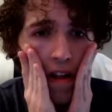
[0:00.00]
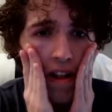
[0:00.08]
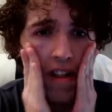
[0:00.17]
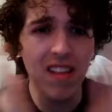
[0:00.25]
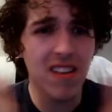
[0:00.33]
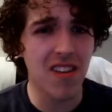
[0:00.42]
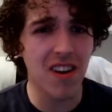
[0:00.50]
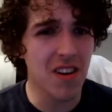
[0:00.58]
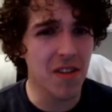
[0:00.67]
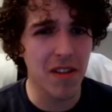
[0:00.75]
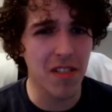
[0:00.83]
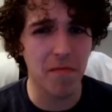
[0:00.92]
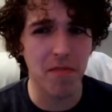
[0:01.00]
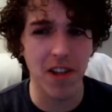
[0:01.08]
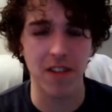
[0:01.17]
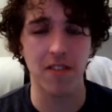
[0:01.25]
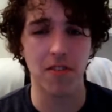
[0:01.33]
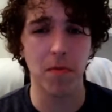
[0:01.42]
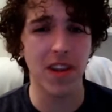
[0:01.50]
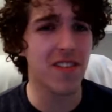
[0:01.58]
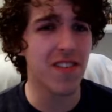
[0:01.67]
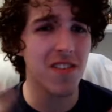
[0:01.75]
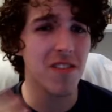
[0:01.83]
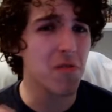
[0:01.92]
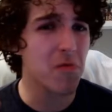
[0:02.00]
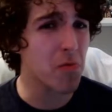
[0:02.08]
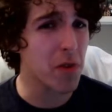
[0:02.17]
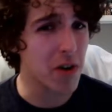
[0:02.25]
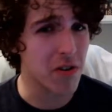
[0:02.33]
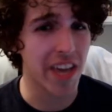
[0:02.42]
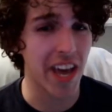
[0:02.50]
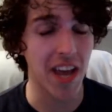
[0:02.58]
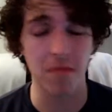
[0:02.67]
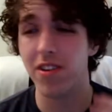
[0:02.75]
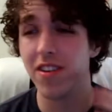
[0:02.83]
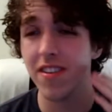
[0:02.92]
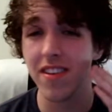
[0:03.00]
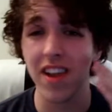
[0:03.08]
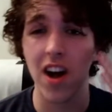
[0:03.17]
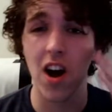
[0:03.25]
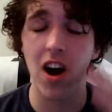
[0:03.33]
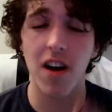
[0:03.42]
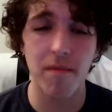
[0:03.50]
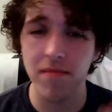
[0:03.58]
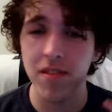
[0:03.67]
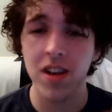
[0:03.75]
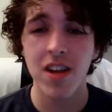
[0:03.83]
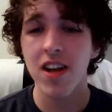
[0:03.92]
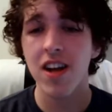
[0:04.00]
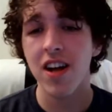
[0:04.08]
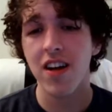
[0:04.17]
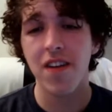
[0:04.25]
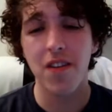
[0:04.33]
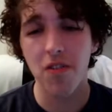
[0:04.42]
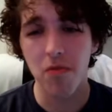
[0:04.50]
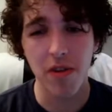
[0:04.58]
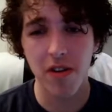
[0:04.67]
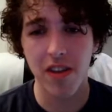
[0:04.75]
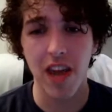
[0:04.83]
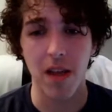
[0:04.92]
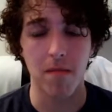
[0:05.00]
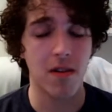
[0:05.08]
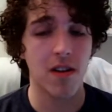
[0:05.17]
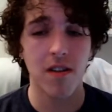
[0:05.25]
let's talk about the players because this is a weird game. This is a weird game.